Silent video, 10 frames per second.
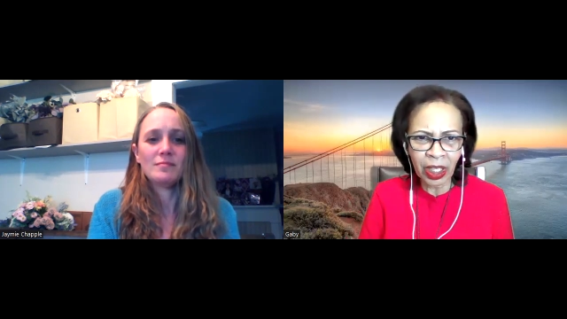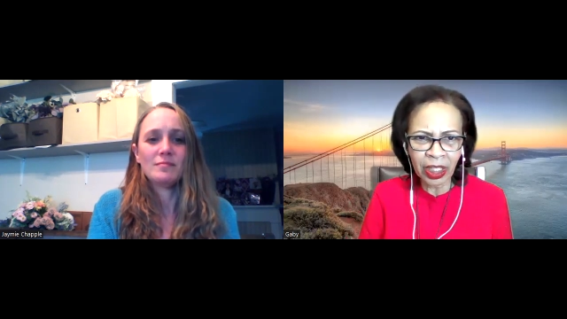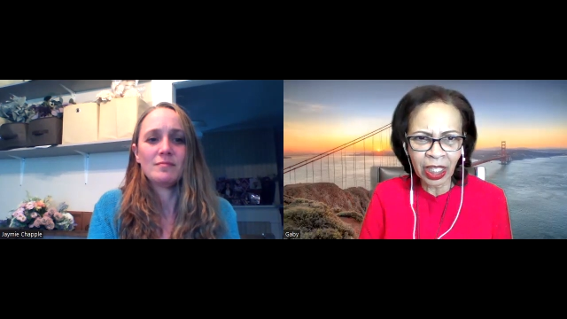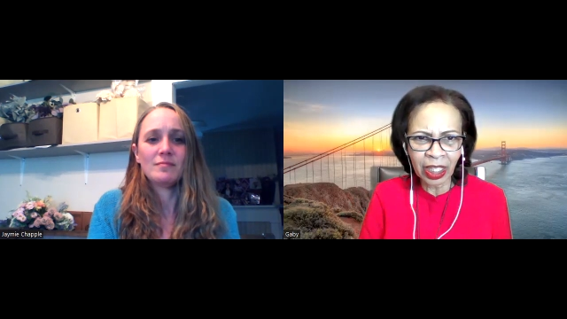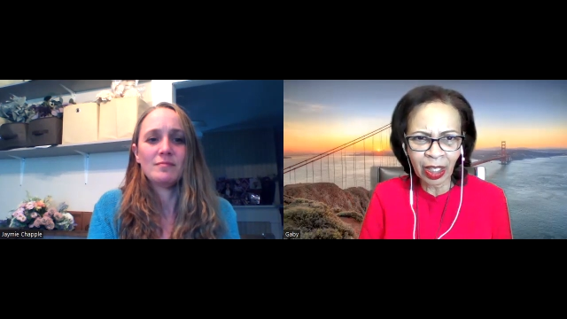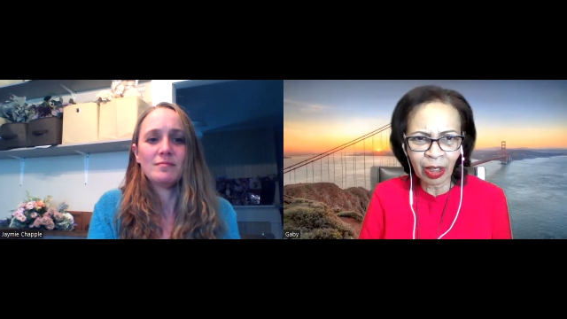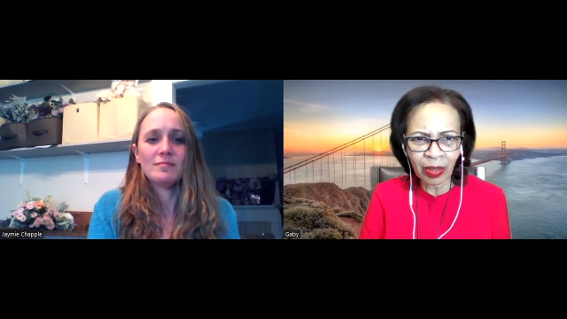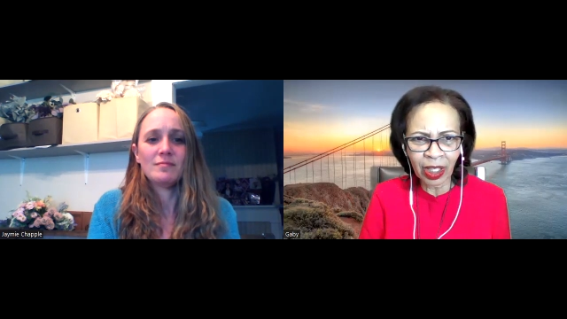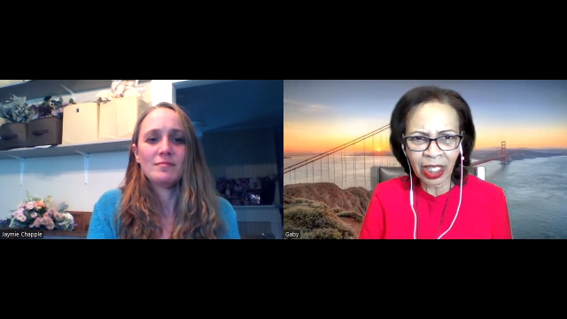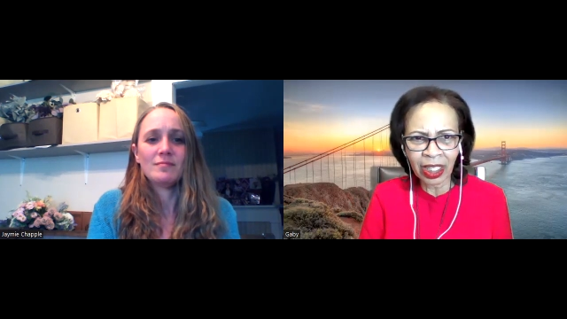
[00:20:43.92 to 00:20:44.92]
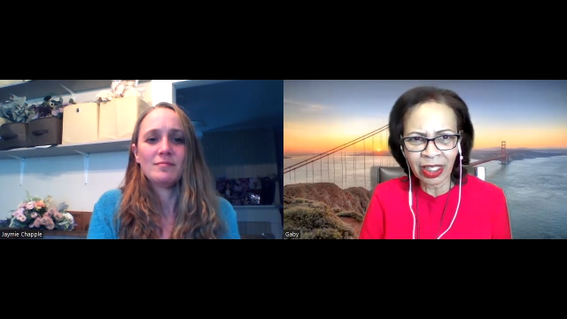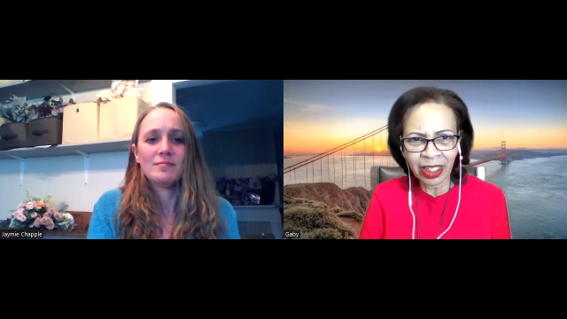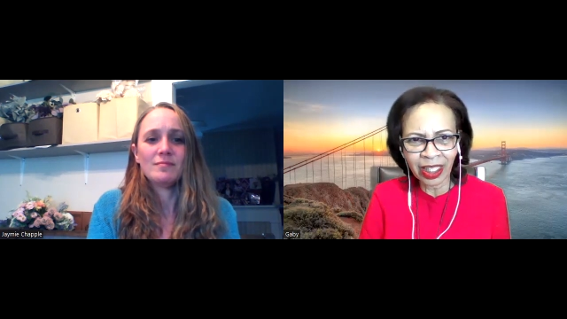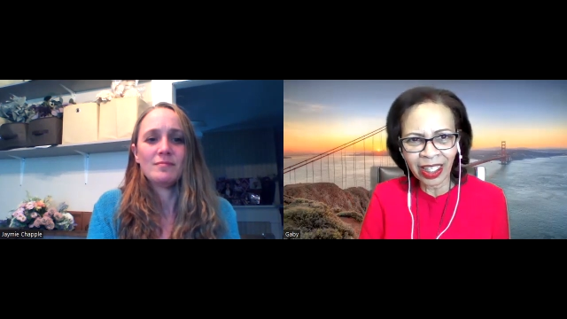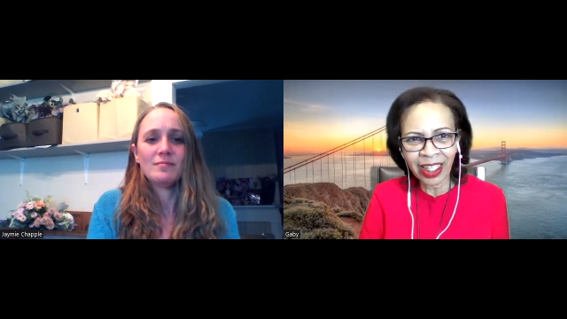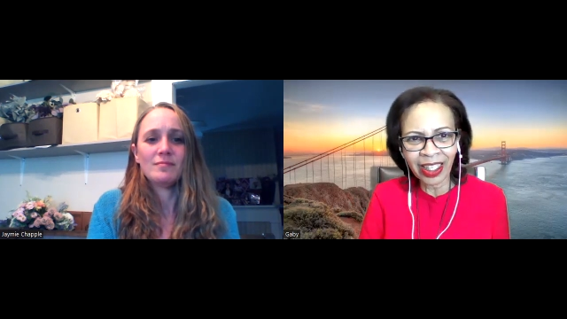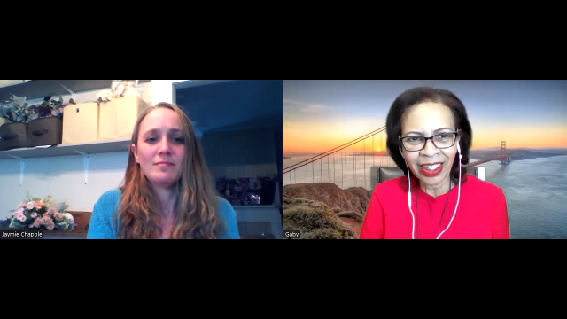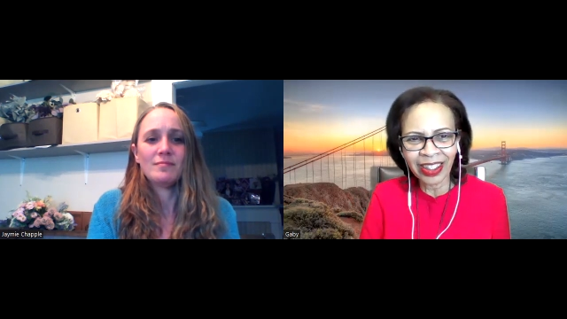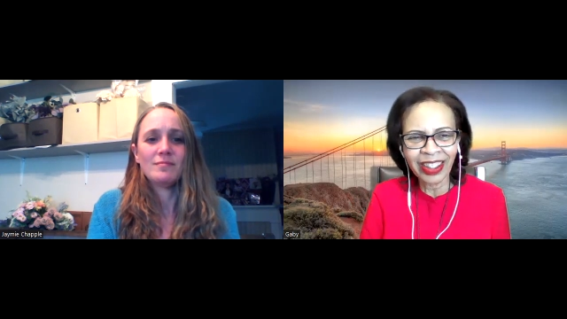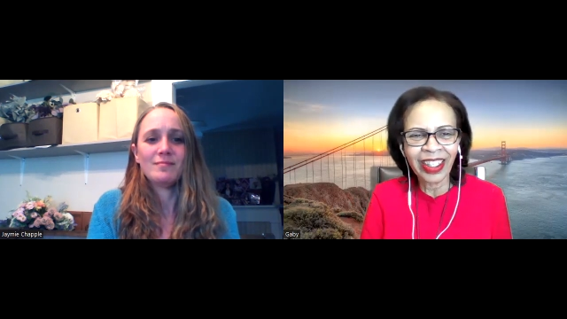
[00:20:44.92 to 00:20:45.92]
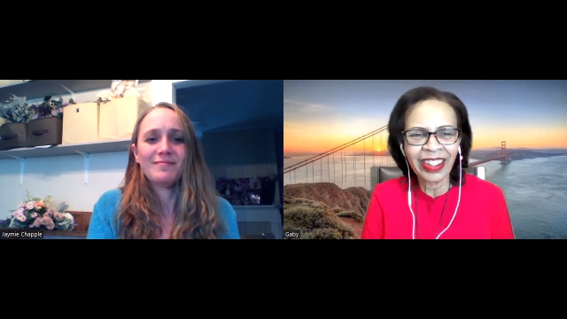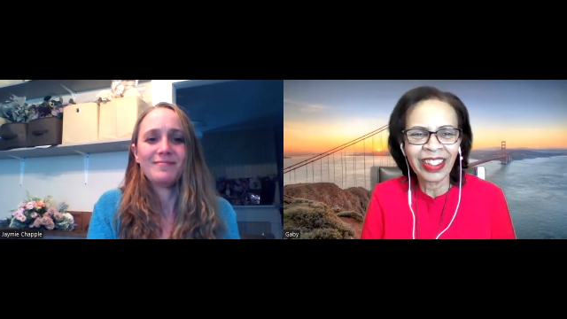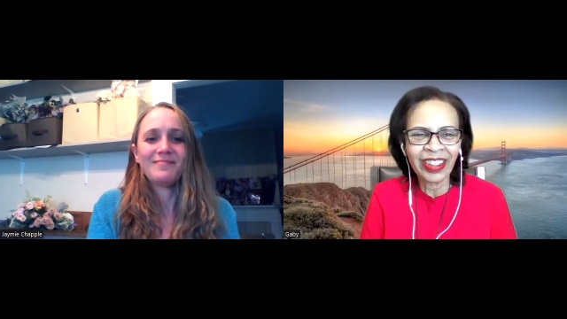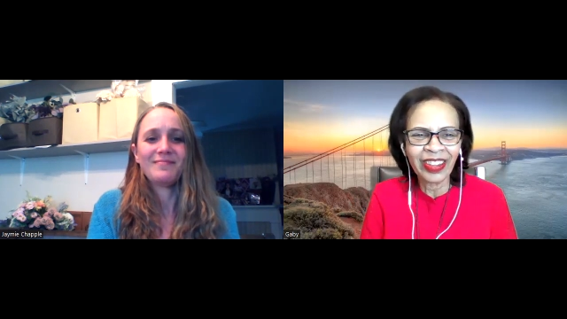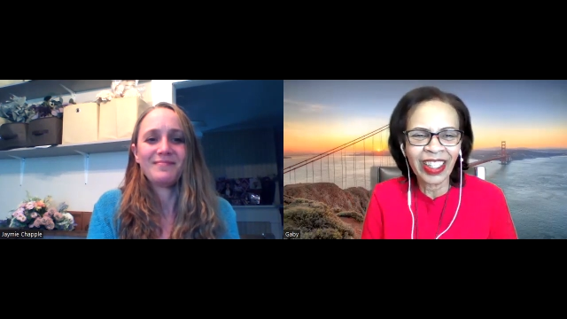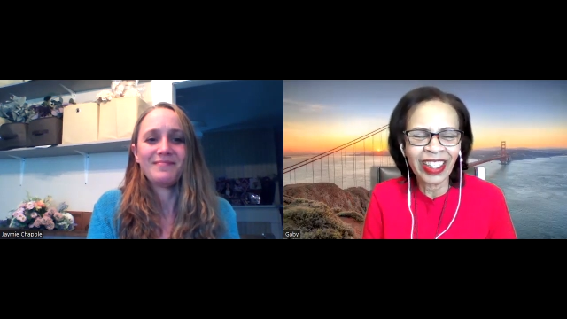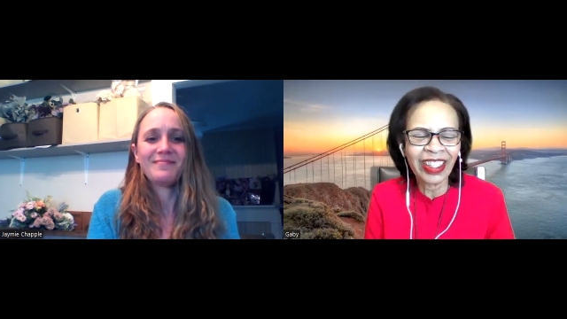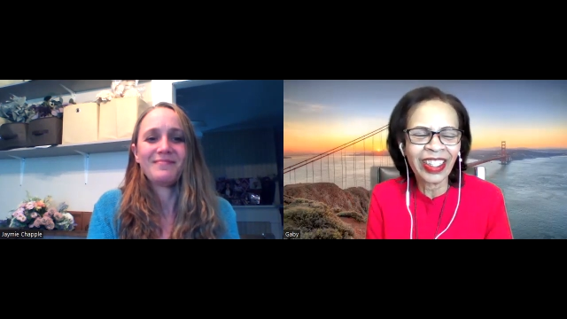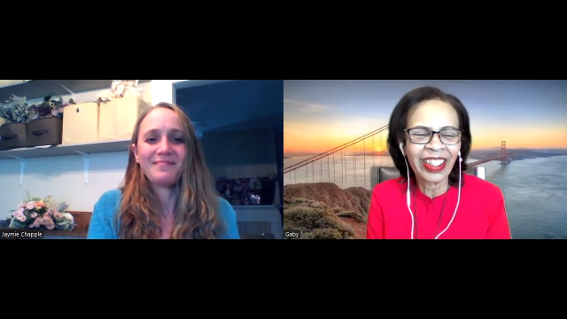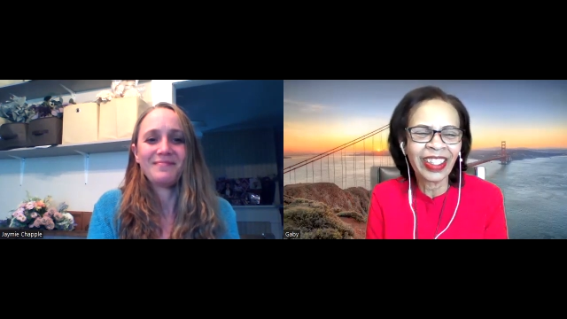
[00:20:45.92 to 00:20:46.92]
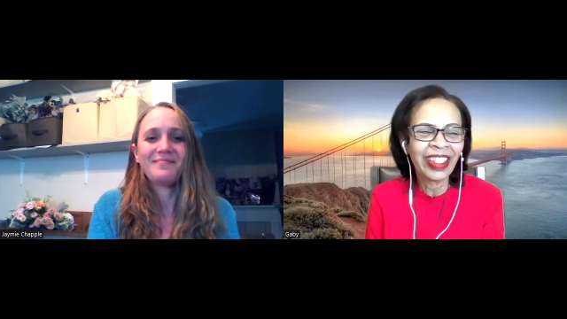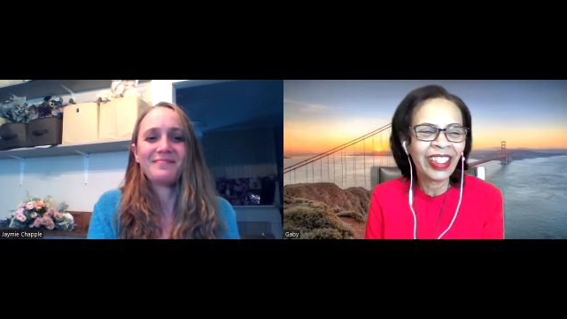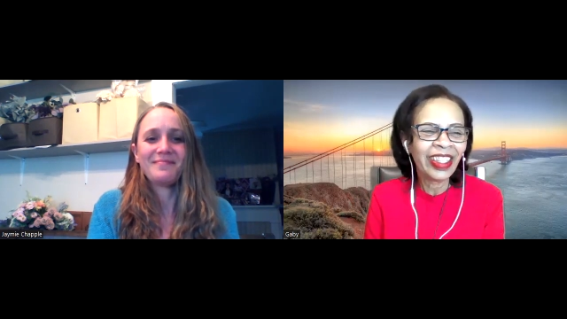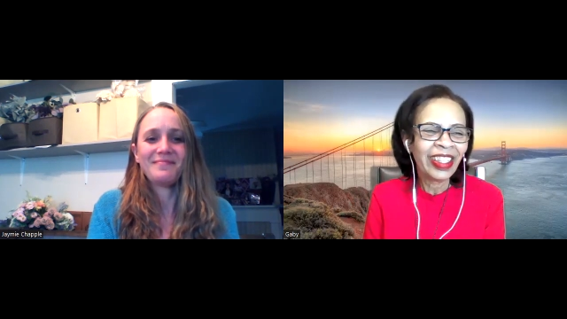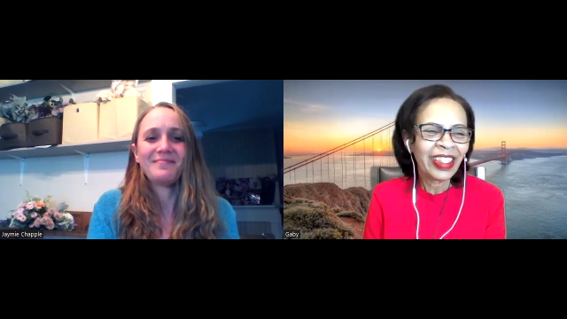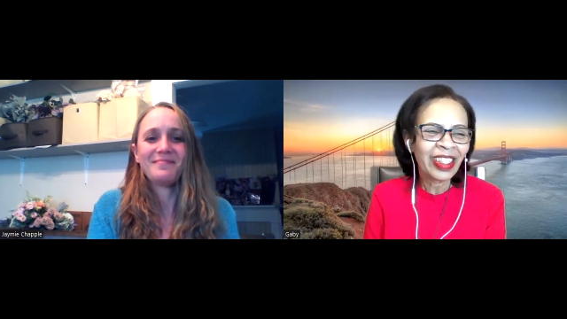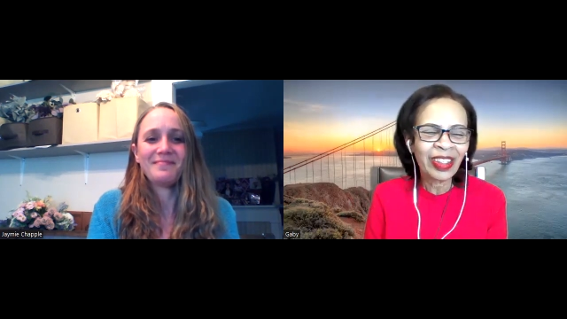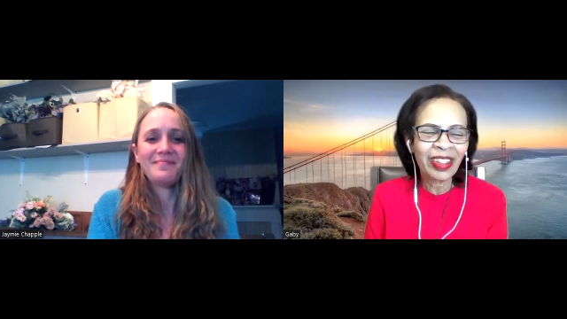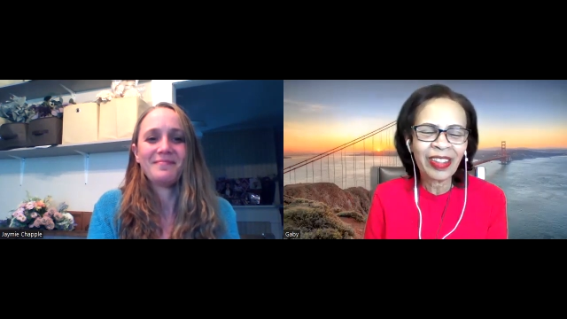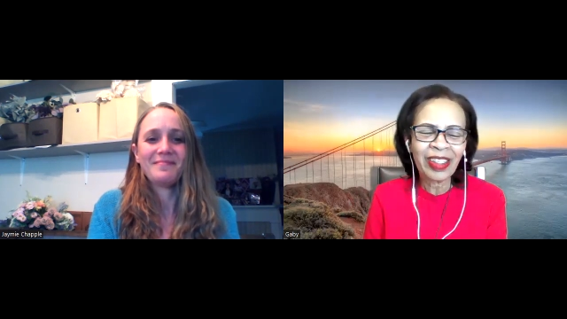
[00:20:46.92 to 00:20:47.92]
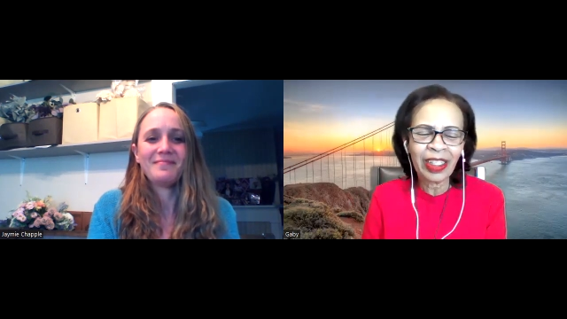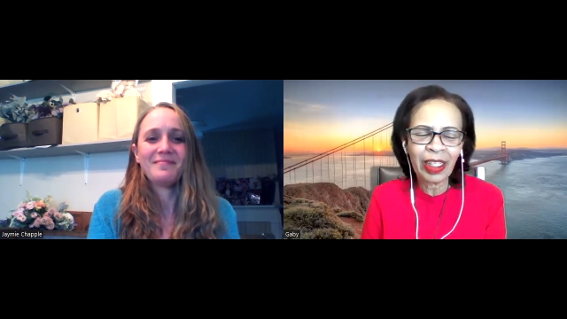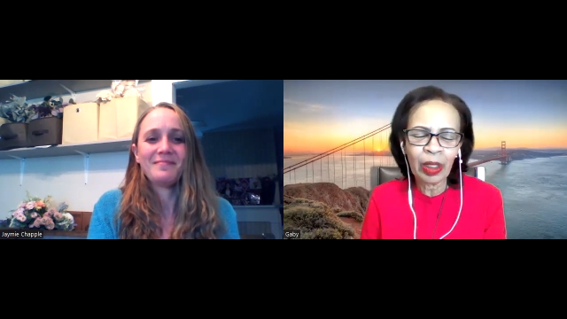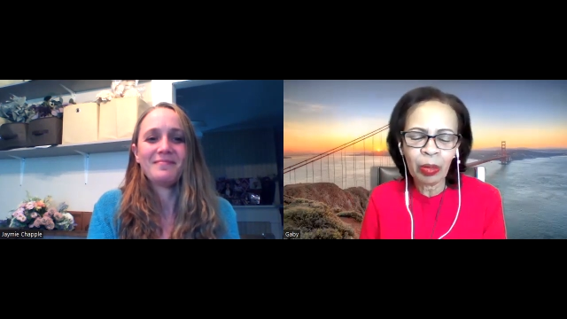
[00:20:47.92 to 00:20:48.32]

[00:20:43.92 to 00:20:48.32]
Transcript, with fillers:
Speaker 1: I take care of the kids. No, no, no. You know, like, yeah, mm-hmm. she's going to say that.